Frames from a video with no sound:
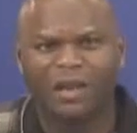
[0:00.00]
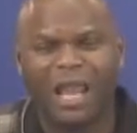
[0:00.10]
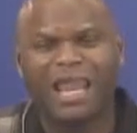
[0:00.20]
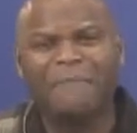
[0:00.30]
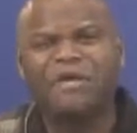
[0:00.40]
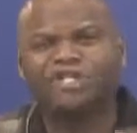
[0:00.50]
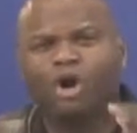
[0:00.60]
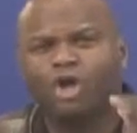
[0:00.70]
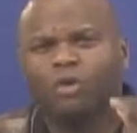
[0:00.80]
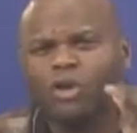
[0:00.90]
Let me
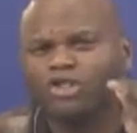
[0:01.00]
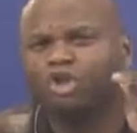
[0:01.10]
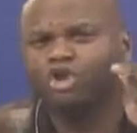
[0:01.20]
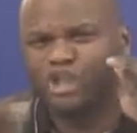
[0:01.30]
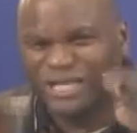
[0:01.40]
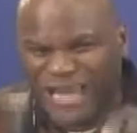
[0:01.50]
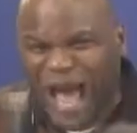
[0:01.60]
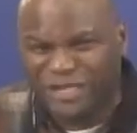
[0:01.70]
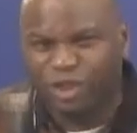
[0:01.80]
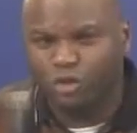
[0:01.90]
show you what you should
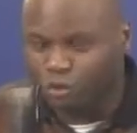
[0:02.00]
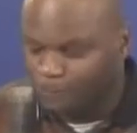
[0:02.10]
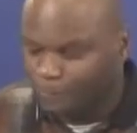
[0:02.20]
not do.